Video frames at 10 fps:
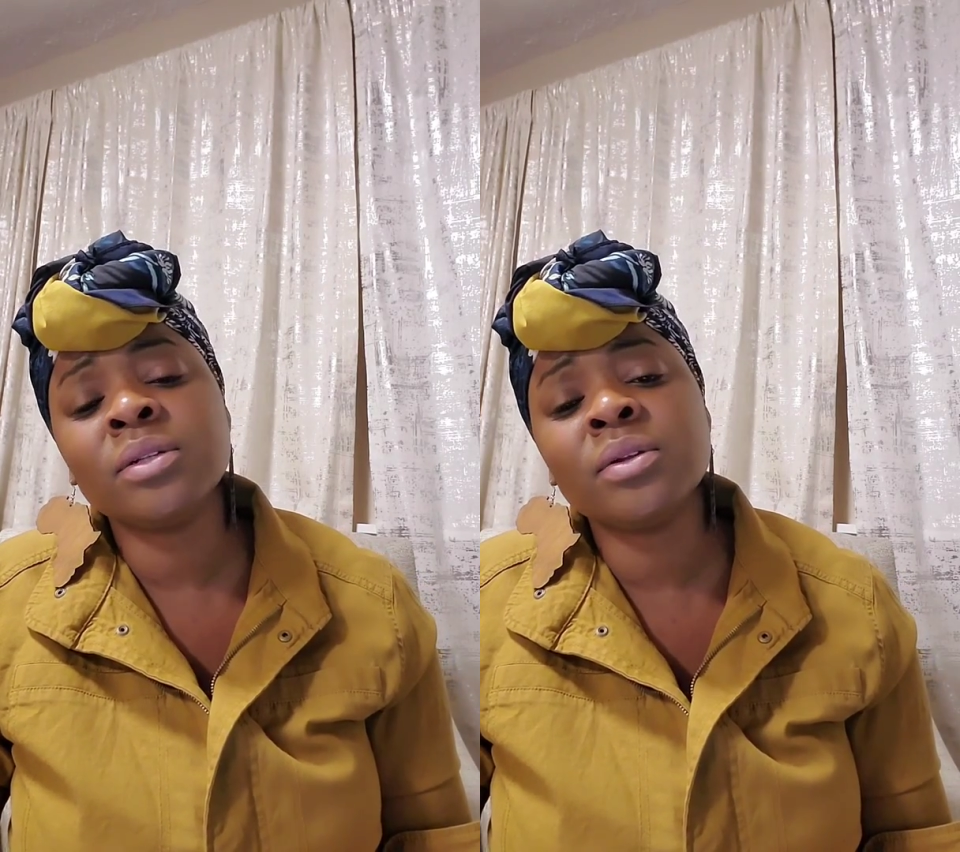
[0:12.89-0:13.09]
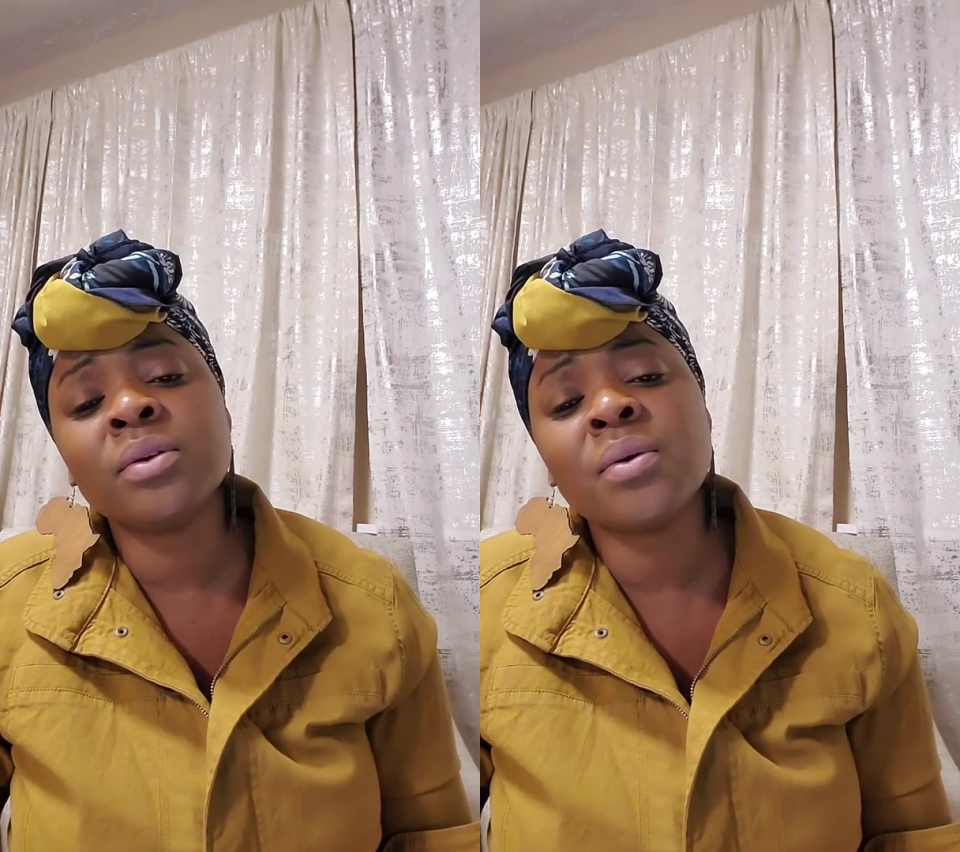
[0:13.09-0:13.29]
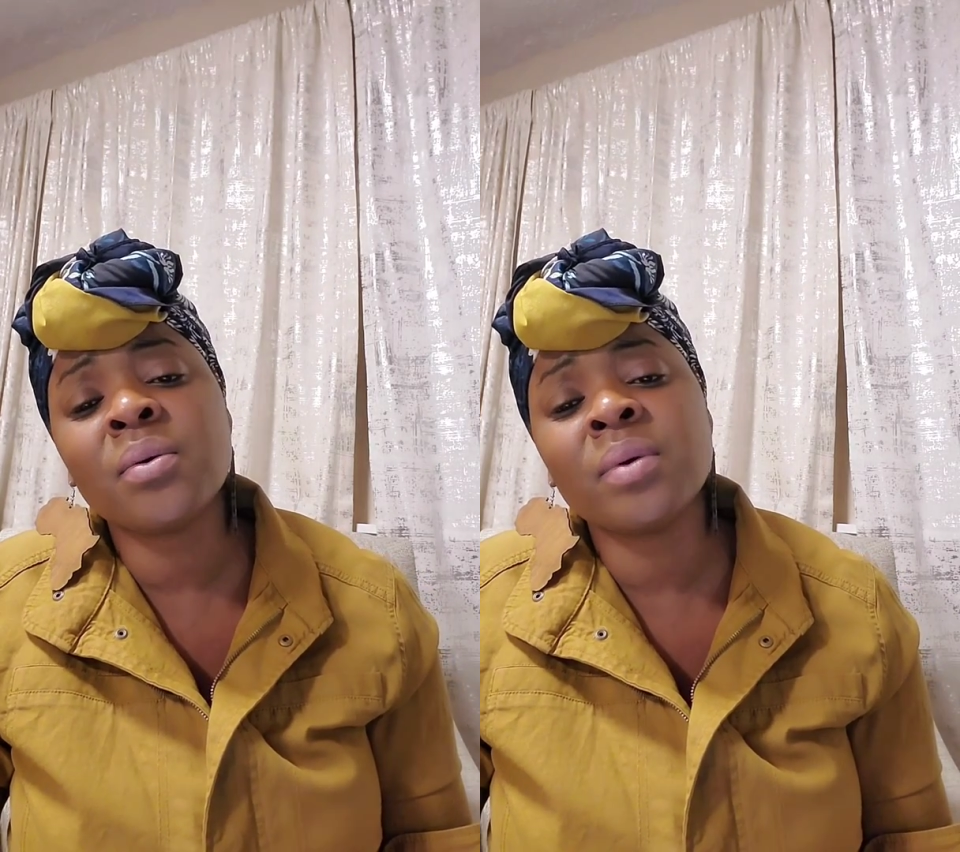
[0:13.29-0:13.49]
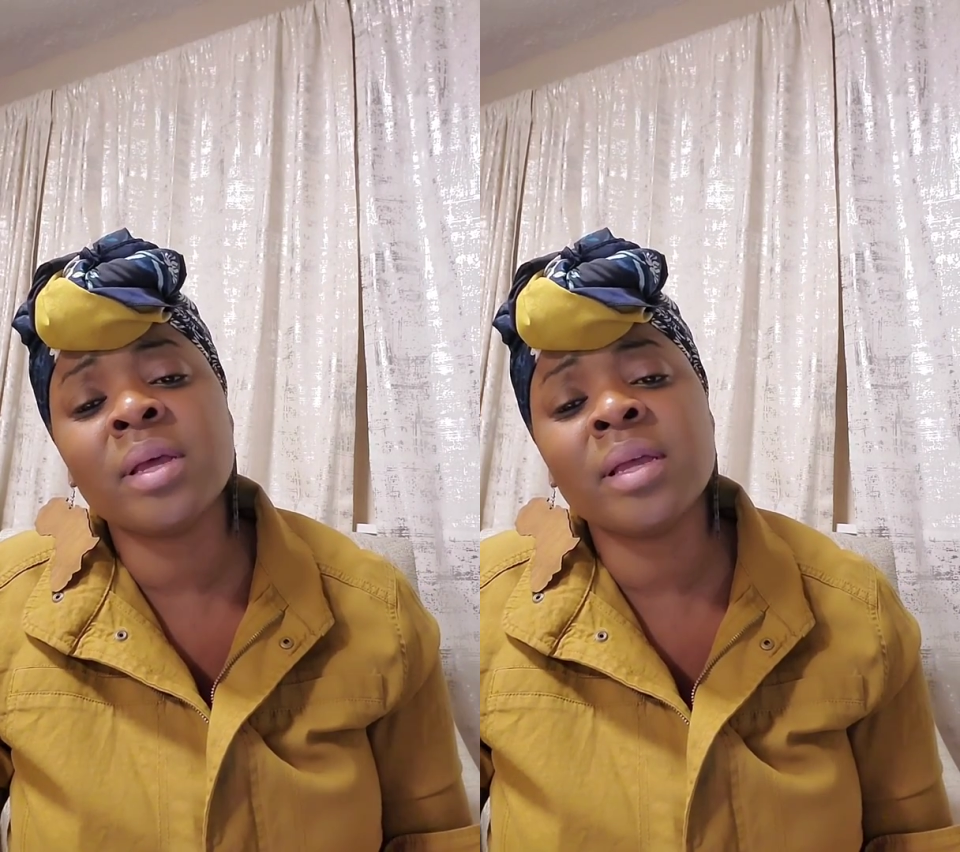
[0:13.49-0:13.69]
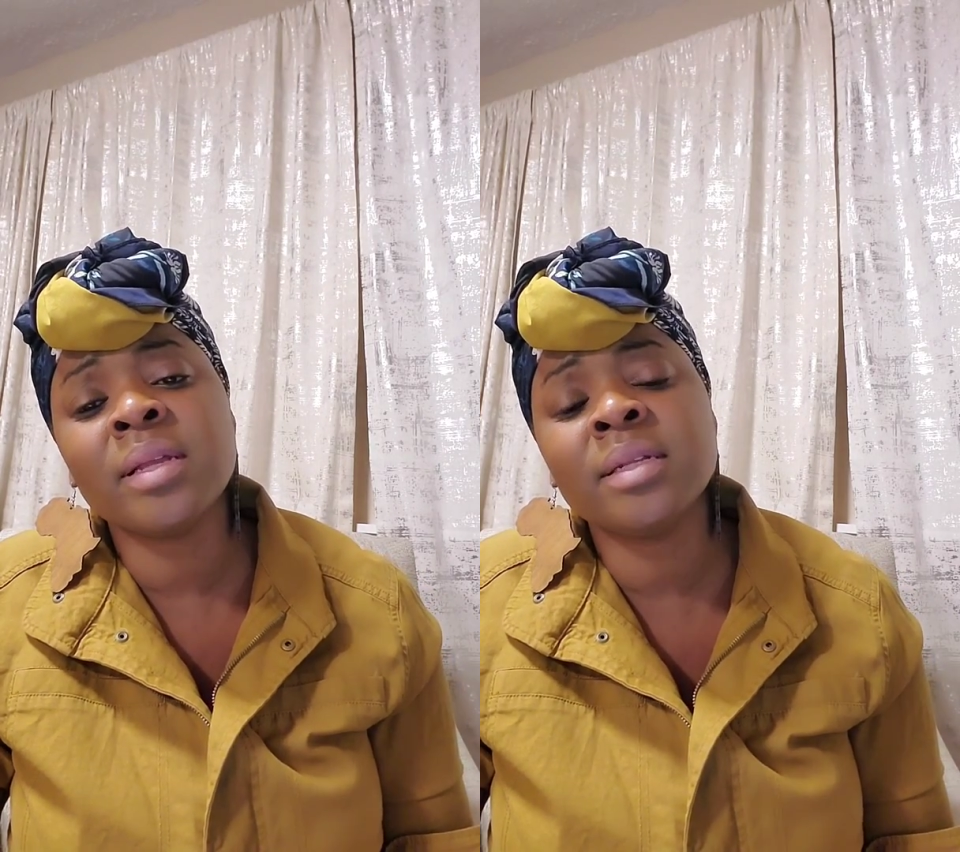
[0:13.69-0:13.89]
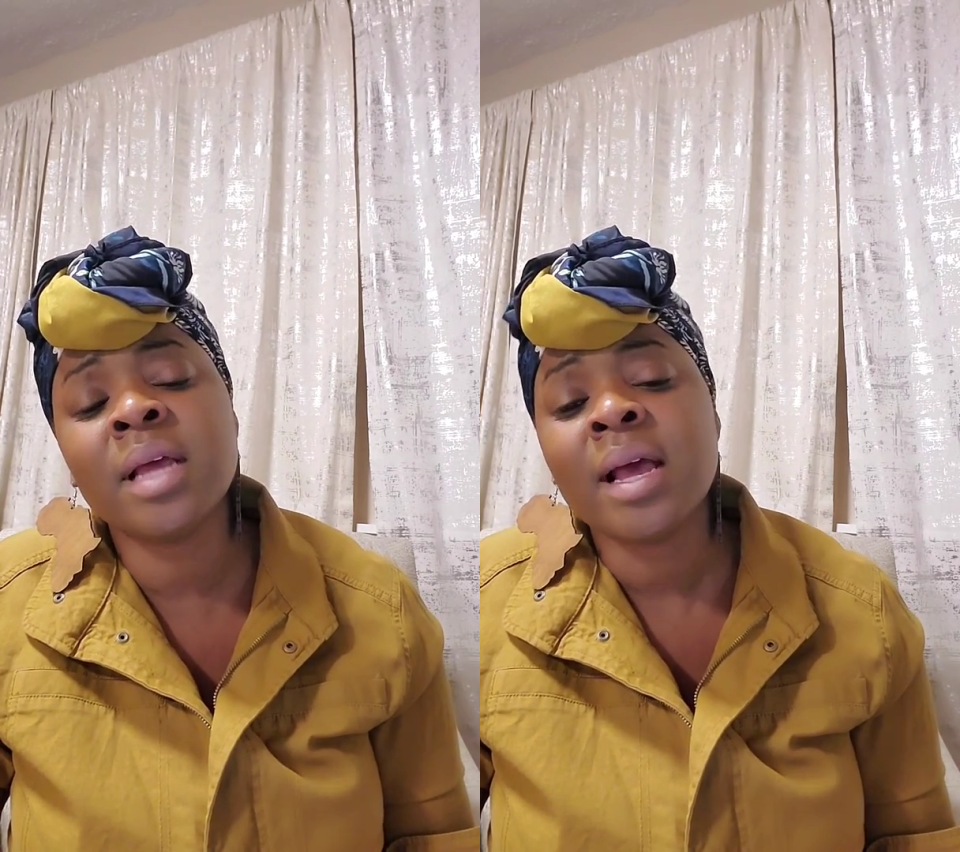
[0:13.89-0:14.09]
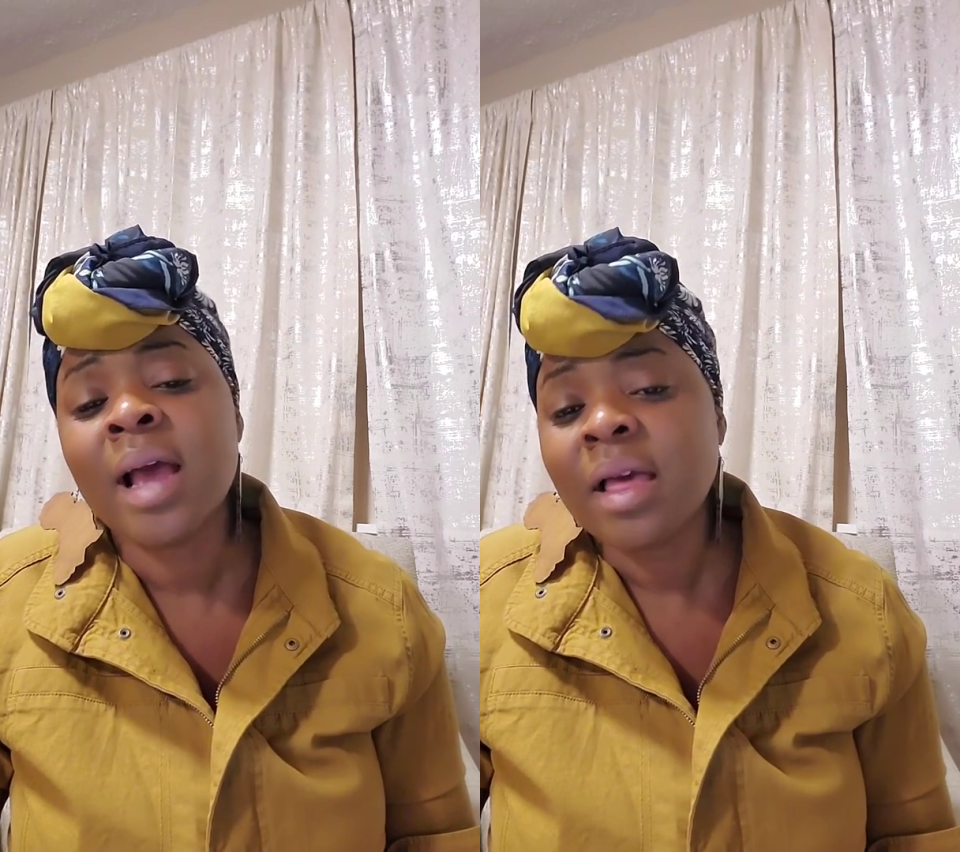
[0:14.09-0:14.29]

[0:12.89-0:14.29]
in knowing